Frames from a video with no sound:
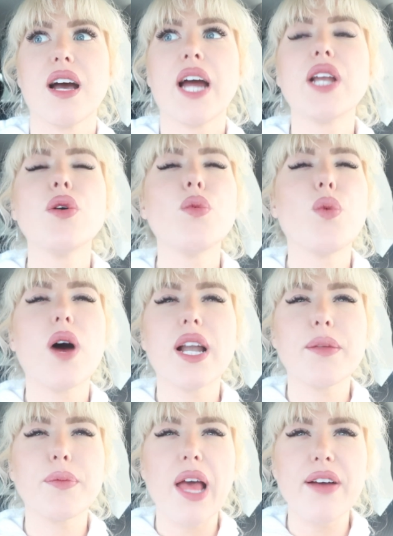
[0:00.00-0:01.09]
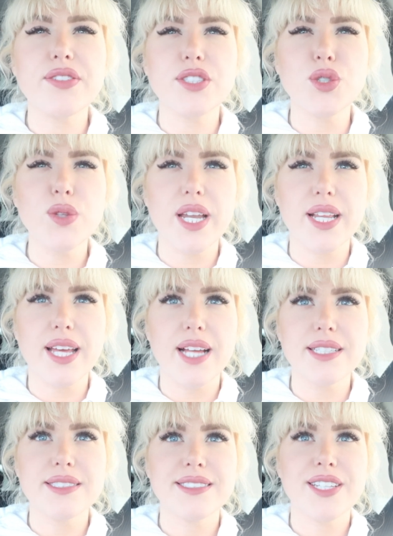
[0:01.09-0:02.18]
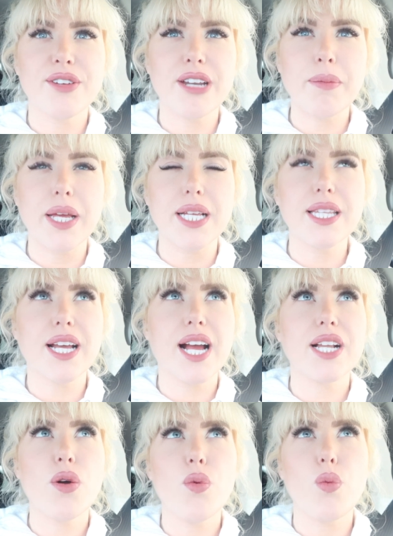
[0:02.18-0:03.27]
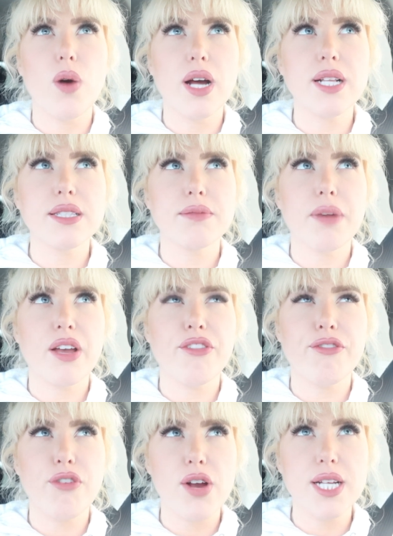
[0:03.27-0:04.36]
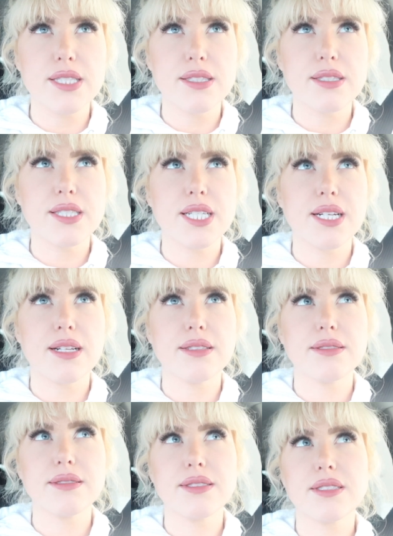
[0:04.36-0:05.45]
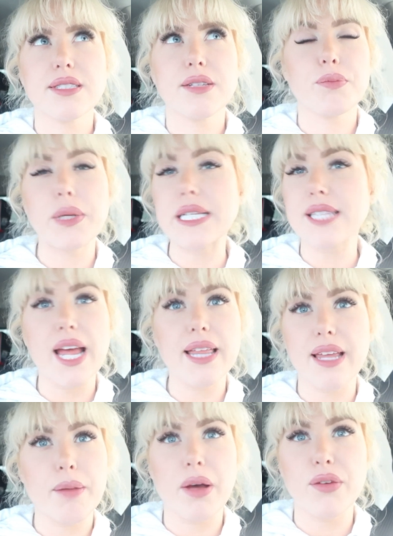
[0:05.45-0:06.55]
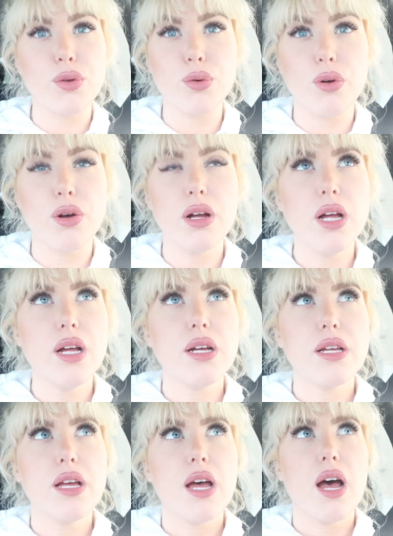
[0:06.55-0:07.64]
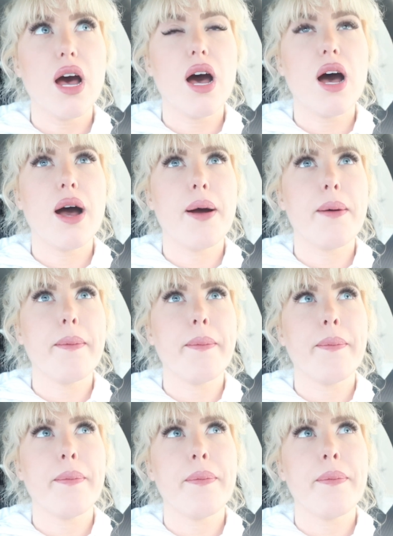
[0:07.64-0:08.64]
I don't want to have to do that again. You know what I mean? Like I don't want my friends to, to be saying that at my funeral. Um,